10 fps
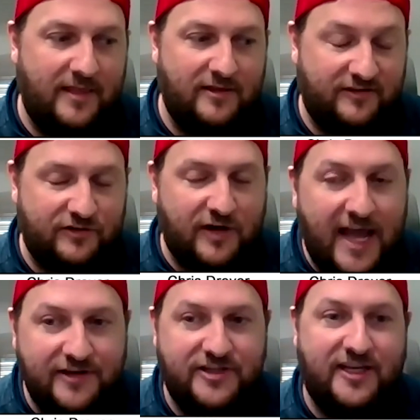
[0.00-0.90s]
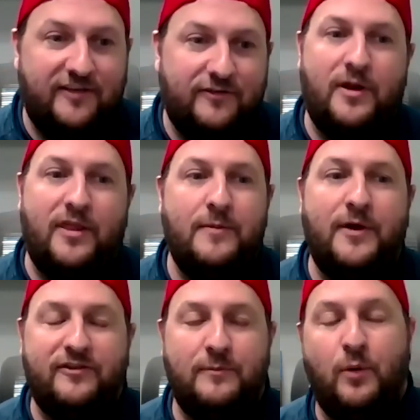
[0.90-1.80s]
strategy is one of the
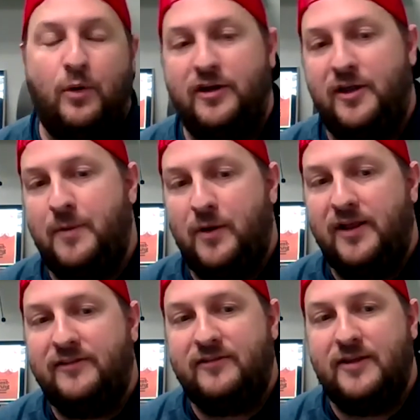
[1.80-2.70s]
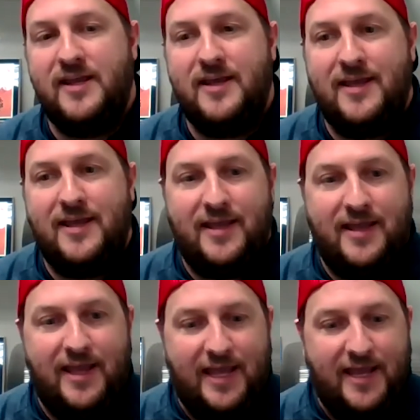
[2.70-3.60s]
most important components
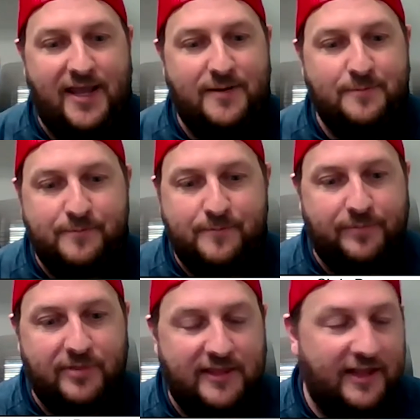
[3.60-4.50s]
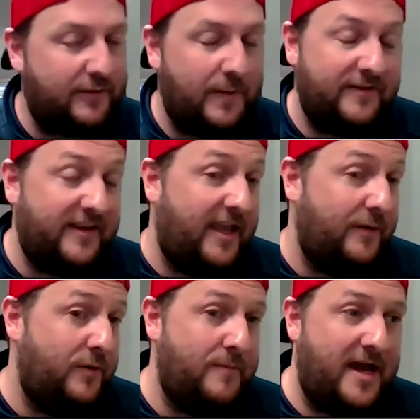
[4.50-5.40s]
and that's what I would say.
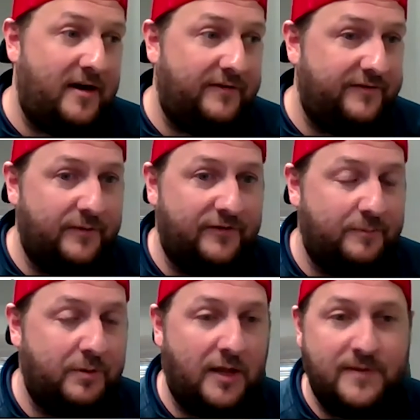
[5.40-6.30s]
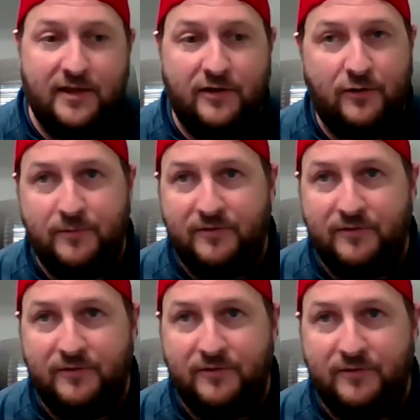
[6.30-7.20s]
It wouldn't matter if it was plumbing, home
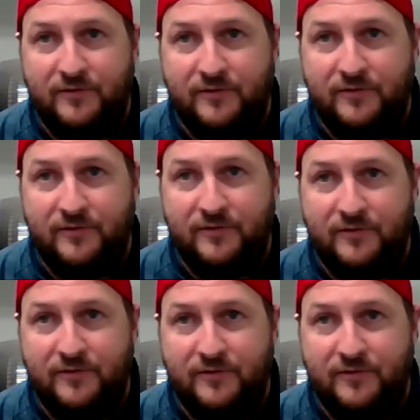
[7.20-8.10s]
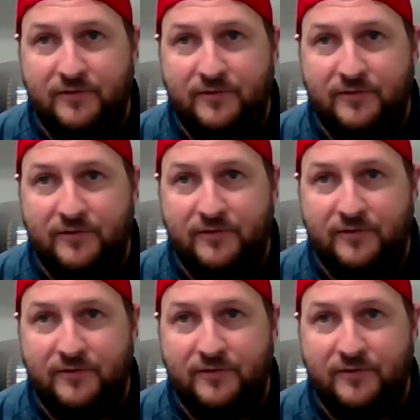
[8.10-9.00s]
services, physicians. It would be
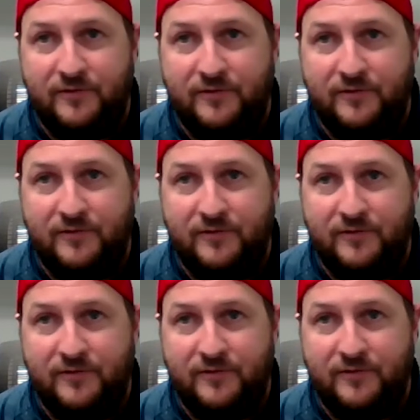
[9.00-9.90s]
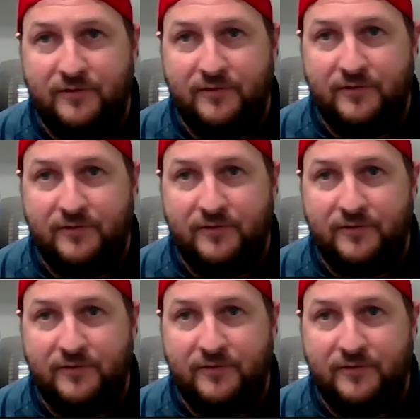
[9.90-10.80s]
to do a full discovery and
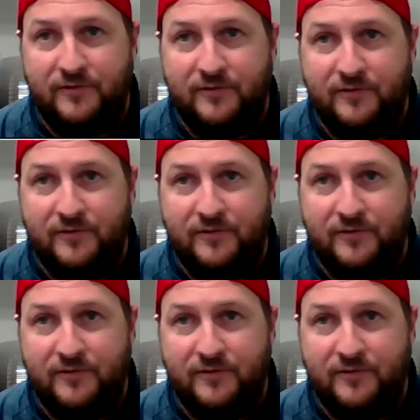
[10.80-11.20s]
analysis 1st